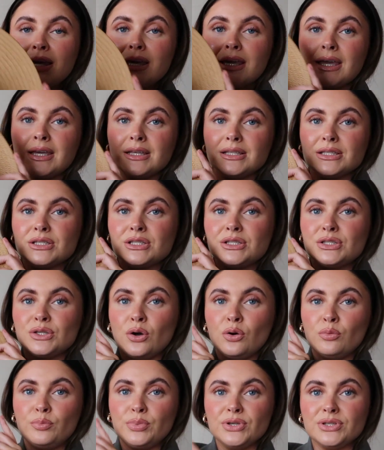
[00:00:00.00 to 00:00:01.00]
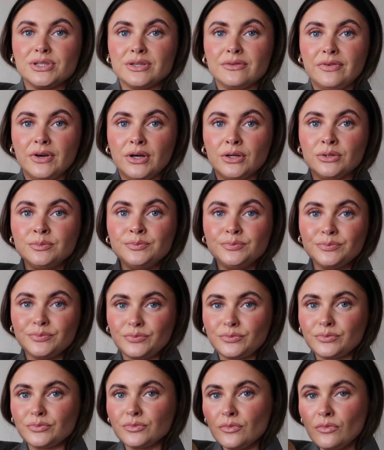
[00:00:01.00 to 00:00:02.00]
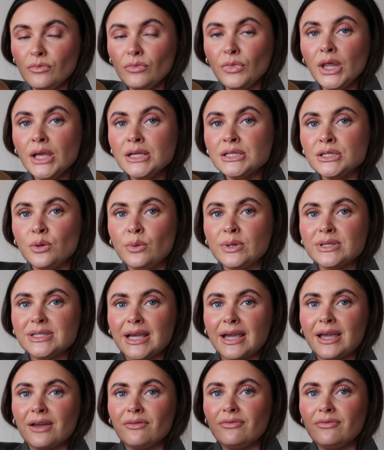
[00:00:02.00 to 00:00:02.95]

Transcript: it's so beautiful. So it's like a